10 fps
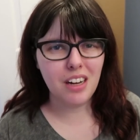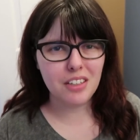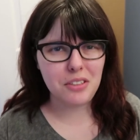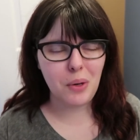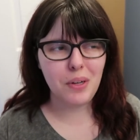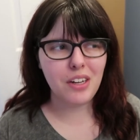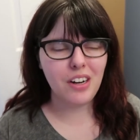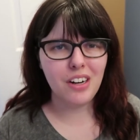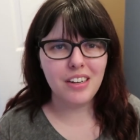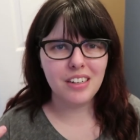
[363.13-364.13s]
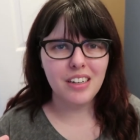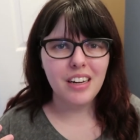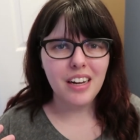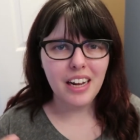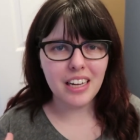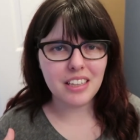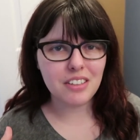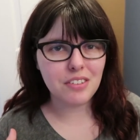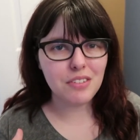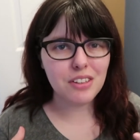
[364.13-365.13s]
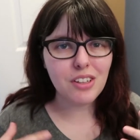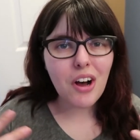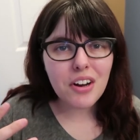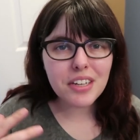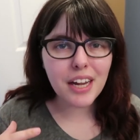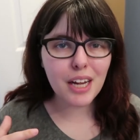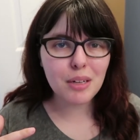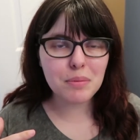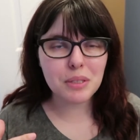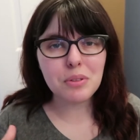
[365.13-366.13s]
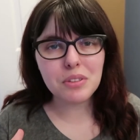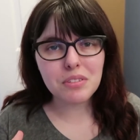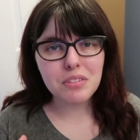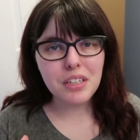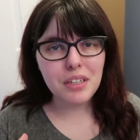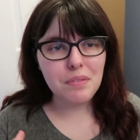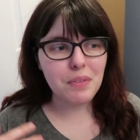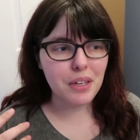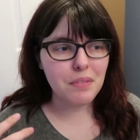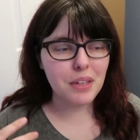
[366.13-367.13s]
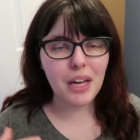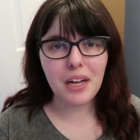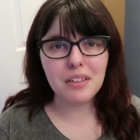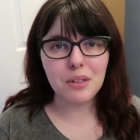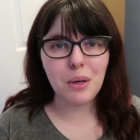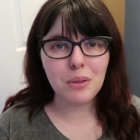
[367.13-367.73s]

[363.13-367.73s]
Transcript: toss going on and little lawn games. It was, and